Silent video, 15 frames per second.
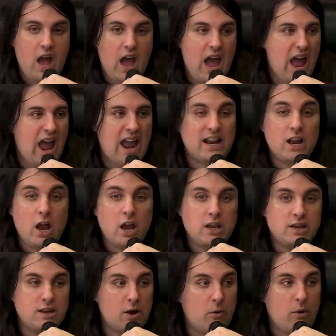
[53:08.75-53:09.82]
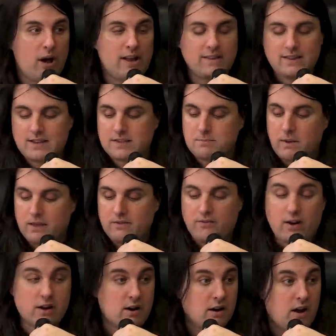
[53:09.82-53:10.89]
That. And you know what? This
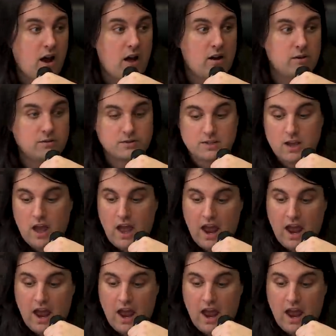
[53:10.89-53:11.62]
motherfucker goes